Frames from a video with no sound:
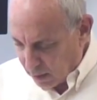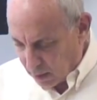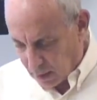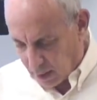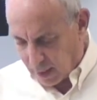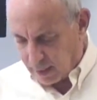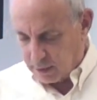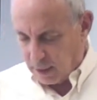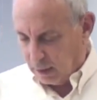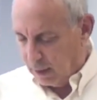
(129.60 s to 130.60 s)

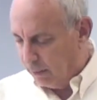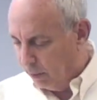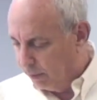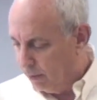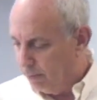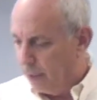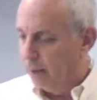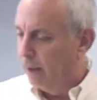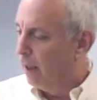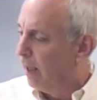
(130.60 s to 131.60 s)
it's not labeled, but
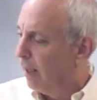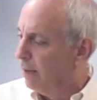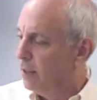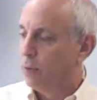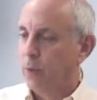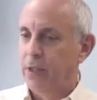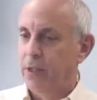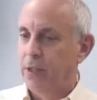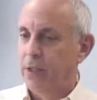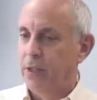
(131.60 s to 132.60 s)
these three,
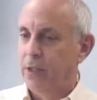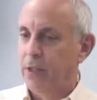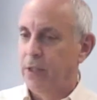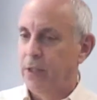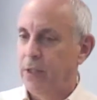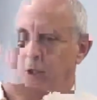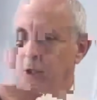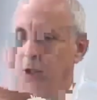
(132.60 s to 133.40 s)
they